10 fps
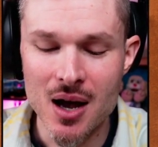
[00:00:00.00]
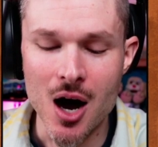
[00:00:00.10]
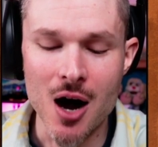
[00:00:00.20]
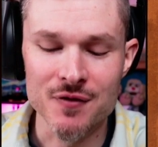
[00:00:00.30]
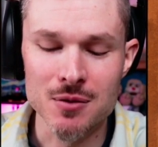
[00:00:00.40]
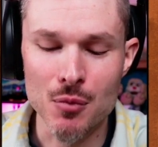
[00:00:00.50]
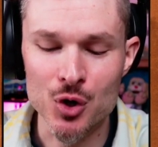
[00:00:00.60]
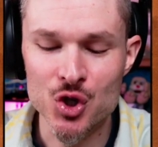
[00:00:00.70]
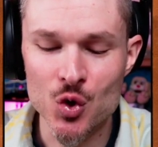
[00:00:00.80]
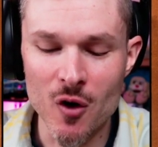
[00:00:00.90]
Often
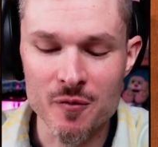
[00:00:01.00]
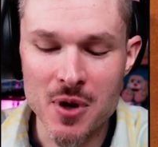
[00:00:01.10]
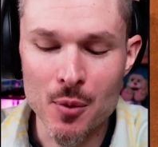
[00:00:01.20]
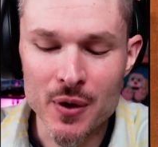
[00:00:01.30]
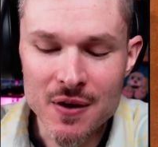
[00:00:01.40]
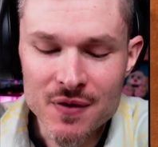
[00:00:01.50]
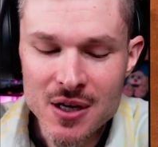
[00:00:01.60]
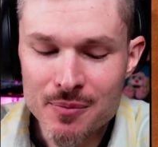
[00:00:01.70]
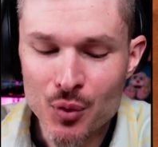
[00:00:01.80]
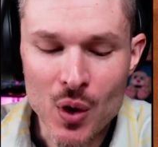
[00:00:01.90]
March twelfth people give
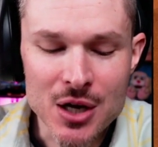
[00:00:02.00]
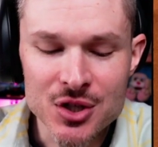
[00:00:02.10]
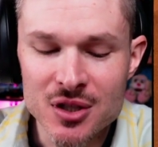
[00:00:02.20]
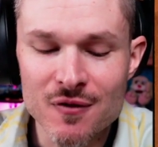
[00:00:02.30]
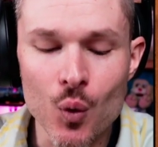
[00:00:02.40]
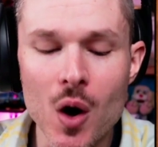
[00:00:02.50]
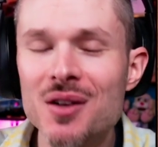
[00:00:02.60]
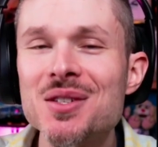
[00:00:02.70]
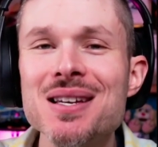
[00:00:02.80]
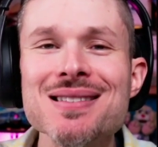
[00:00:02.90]
the impression of
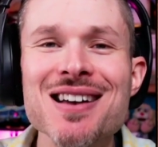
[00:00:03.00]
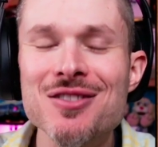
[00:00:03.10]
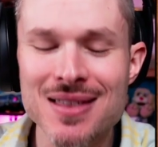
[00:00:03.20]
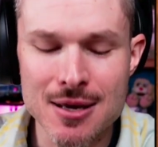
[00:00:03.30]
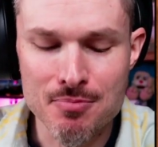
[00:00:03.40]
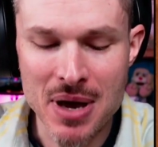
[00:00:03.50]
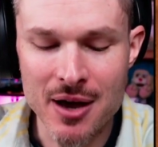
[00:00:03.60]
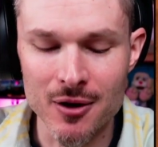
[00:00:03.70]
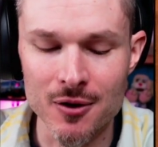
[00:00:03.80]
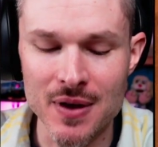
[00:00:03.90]
wanting nothing
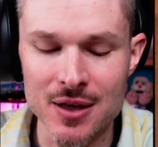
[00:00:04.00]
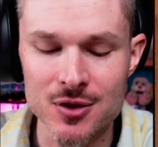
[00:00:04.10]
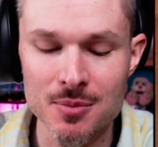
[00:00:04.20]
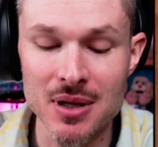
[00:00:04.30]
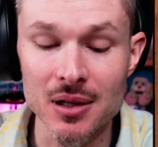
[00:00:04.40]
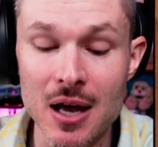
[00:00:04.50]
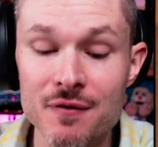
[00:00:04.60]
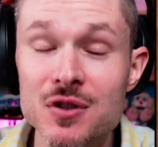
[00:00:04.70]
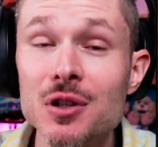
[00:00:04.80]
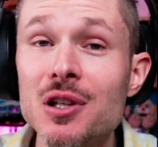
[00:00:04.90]
better than to be
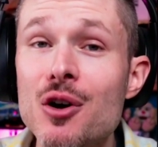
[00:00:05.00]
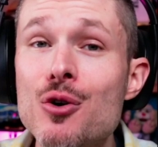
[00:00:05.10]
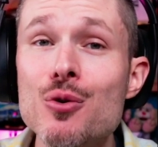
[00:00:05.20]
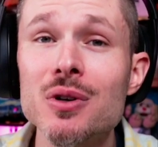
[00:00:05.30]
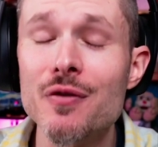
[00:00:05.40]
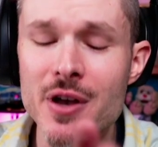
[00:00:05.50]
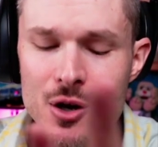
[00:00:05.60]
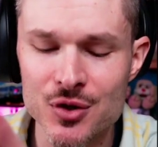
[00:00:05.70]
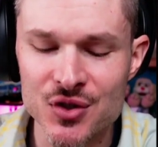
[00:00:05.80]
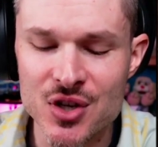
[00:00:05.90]
left alone in
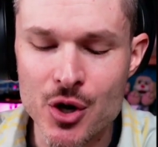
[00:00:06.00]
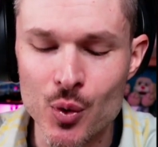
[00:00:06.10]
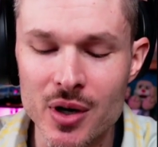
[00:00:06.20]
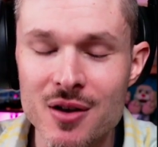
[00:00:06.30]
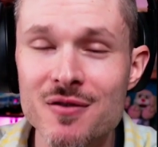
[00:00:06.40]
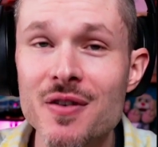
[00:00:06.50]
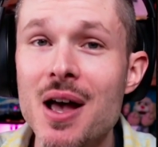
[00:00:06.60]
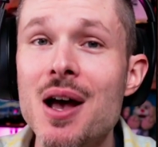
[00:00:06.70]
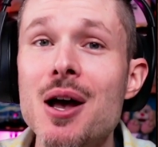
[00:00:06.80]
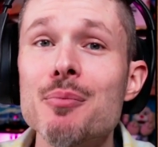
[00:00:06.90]
their secretive,
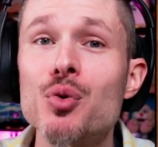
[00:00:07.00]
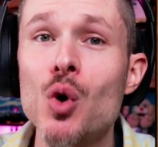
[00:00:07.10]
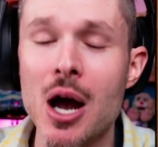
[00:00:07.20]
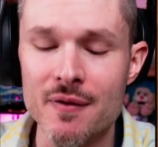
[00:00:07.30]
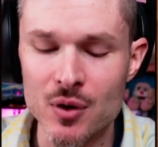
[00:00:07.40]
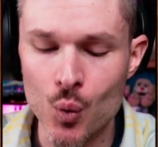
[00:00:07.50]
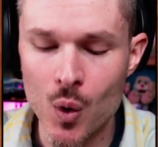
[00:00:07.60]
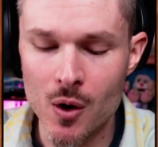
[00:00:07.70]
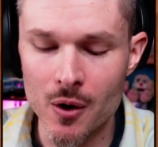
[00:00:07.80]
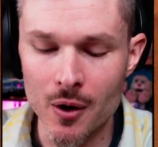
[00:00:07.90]
private
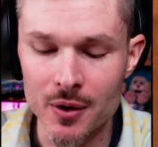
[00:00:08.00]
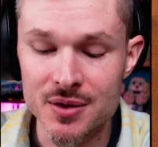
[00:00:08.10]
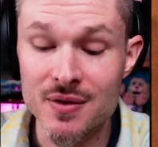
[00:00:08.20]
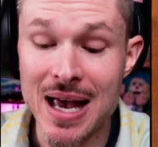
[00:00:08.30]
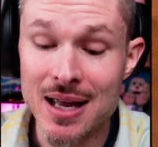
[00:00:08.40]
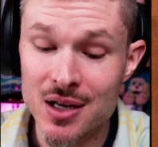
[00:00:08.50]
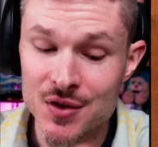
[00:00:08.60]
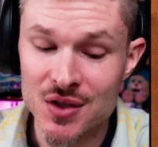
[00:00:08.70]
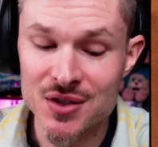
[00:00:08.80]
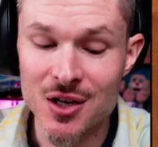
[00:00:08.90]
world. That
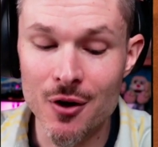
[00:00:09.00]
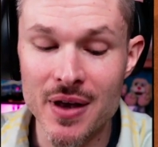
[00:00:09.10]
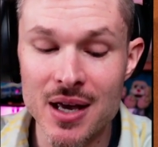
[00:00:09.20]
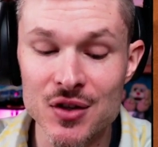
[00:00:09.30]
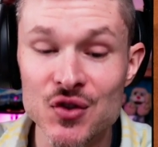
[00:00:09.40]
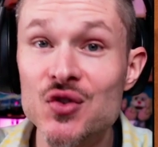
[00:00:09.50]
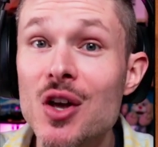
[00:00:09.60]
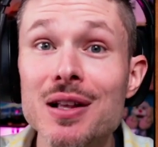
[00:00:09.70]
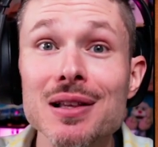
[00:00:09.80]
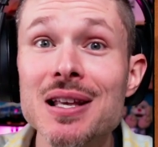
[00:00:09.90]
is, until they
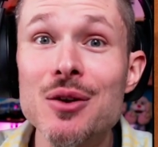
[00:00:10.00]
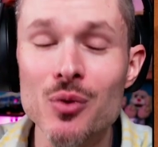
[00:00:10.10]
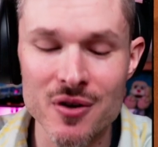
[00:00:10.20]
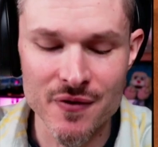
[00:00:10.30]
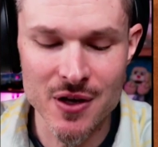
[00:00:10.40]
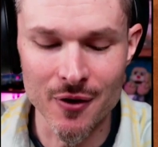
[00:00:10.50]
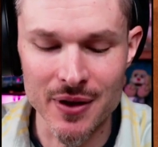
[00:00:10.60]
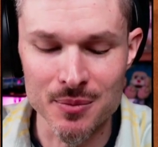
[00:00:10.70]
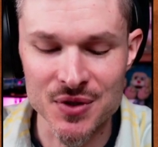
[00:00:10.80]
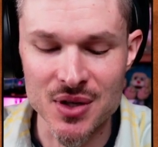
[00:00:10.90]
suddenly reveal
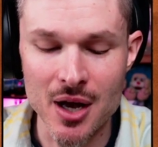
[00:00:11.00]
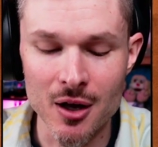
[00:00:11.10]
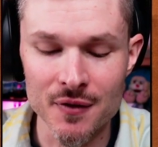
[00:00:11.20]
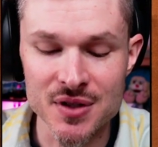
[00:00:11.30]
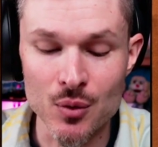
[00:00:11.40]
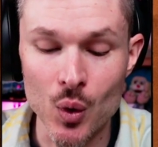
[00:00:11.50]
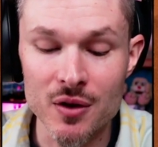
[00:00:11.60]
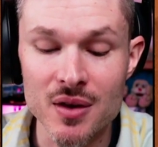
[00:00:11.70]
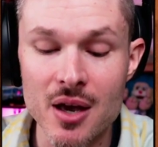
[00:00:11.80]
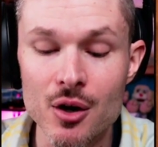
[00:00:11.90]
themselves and
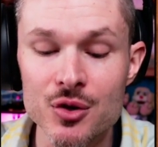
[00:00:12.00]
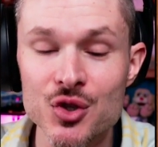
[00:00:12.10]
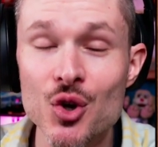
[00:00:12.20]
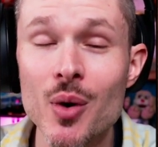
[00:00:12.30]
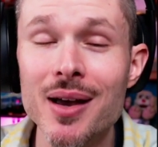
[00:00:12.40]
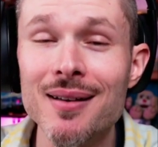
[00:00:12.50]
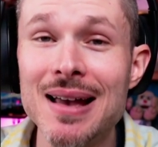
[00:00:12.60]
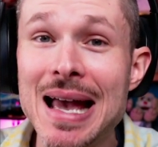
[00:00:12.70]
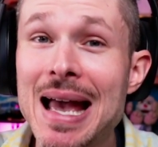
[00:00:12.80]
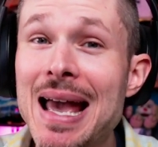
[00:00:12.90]
what they are doing
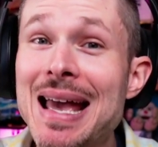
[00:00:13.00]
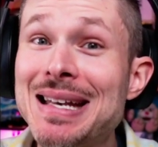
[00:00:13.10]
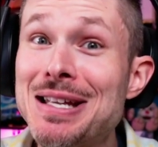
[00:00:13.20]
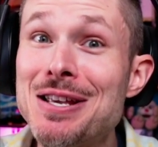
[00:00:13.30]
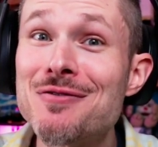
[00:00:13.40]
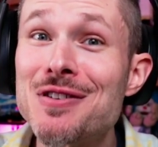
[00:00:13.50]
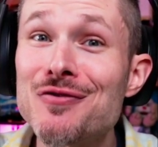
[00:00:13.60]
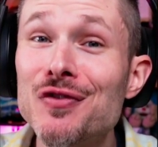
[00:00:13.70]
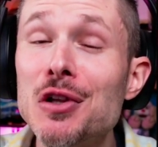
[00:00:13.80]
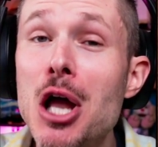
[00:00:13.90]
and even
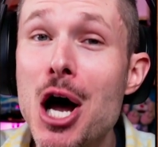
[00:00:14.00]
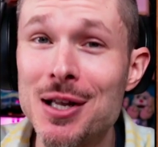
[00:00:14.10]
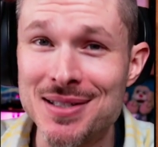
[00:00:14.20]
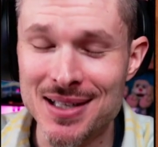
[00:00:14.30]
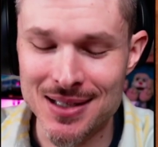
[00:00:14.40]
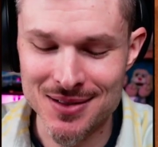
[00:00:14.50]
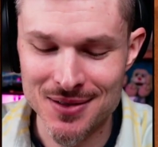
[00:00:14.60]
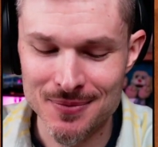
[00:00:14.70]
flaunt it.